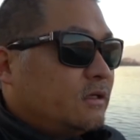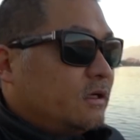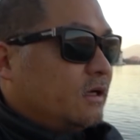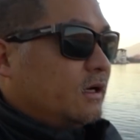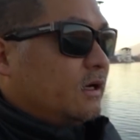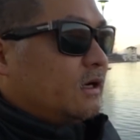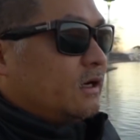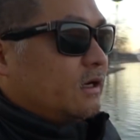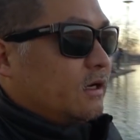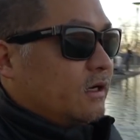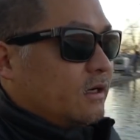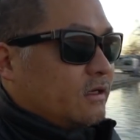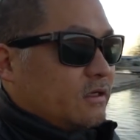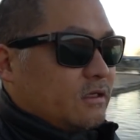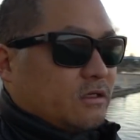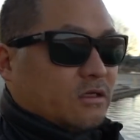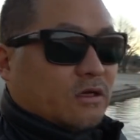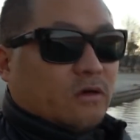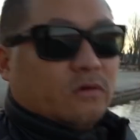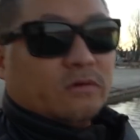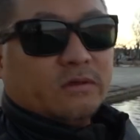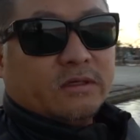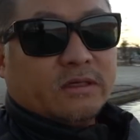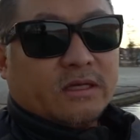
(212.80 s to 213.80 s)

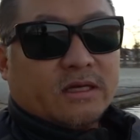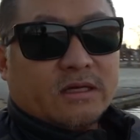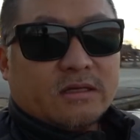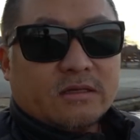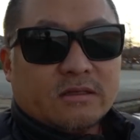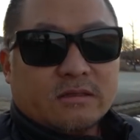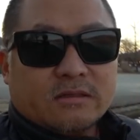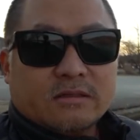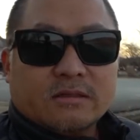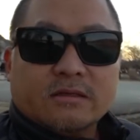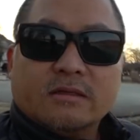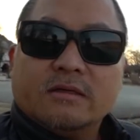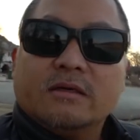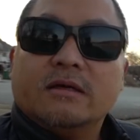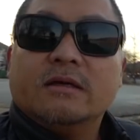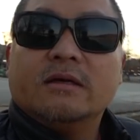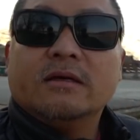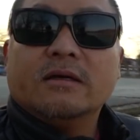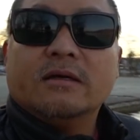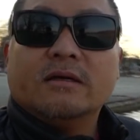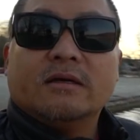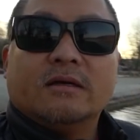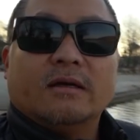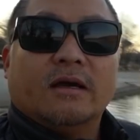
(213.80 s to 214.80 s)
Ioannina.
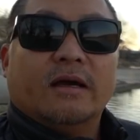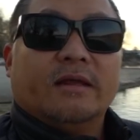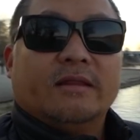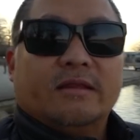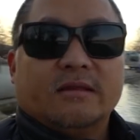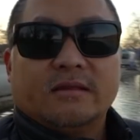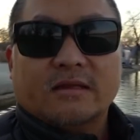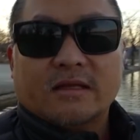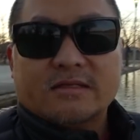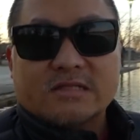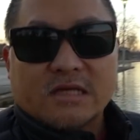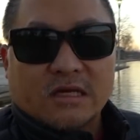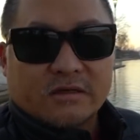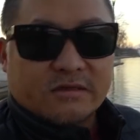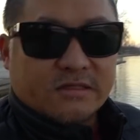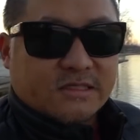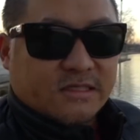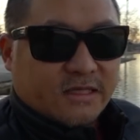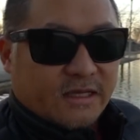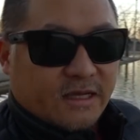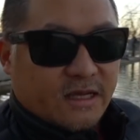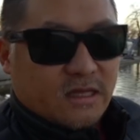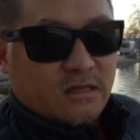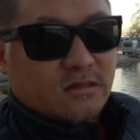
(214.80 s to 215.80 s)
I think that's how you
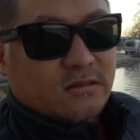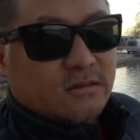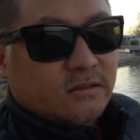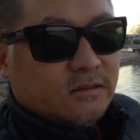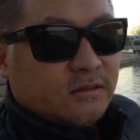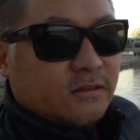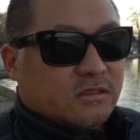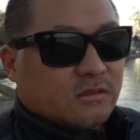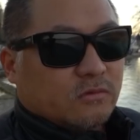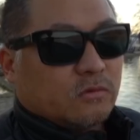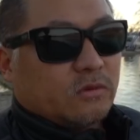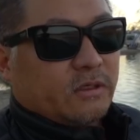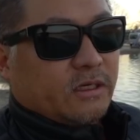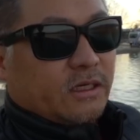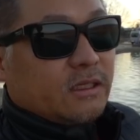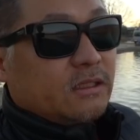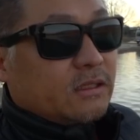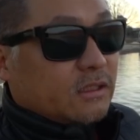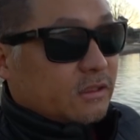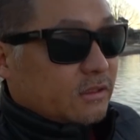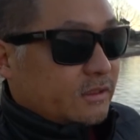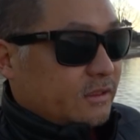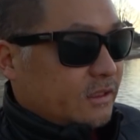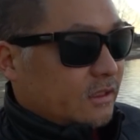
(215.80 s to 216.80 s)
say it. So we're
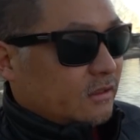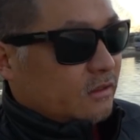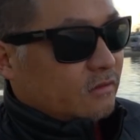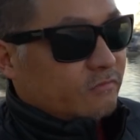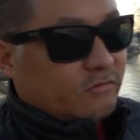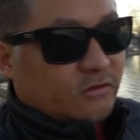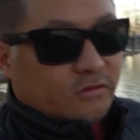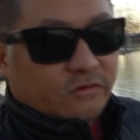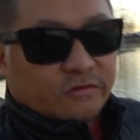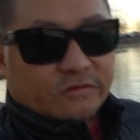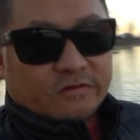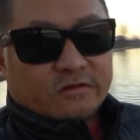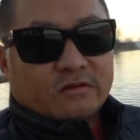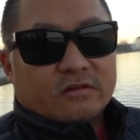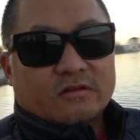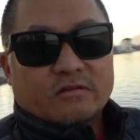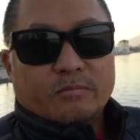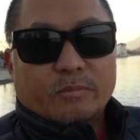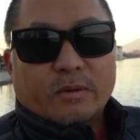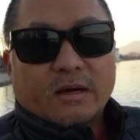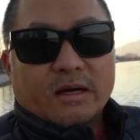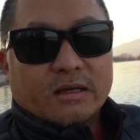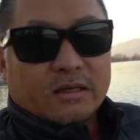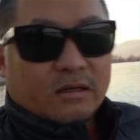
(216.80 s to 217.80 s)
inland now, even though you see
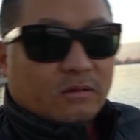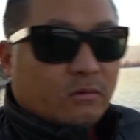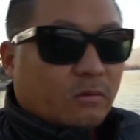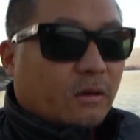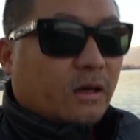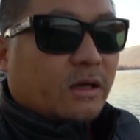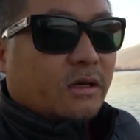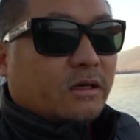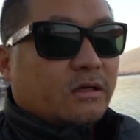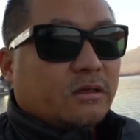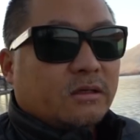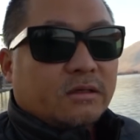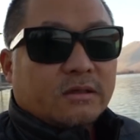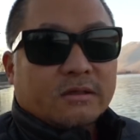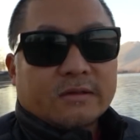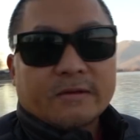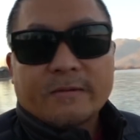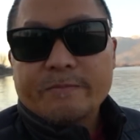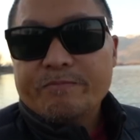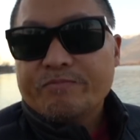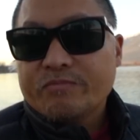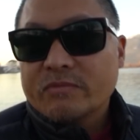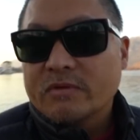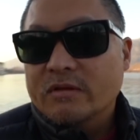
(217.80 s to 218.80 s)
this body of water.
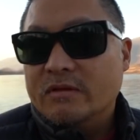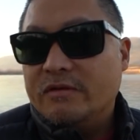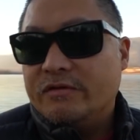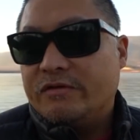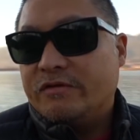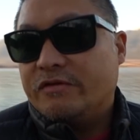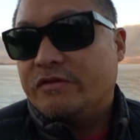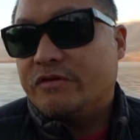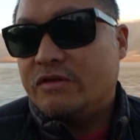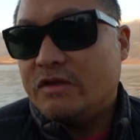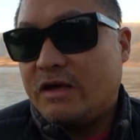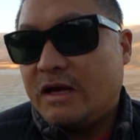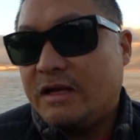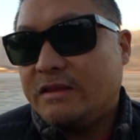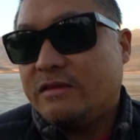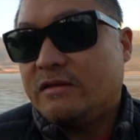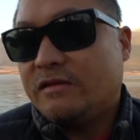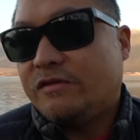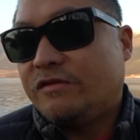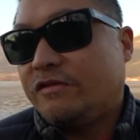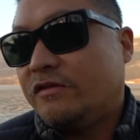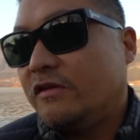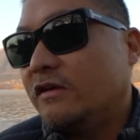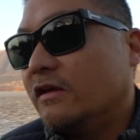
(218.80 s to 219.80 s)
This is not
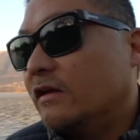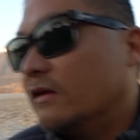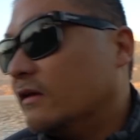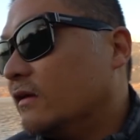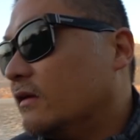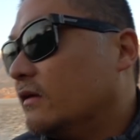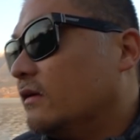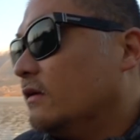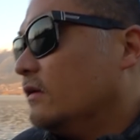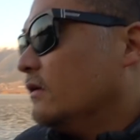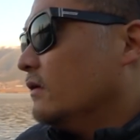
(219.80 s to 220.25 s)
the sea.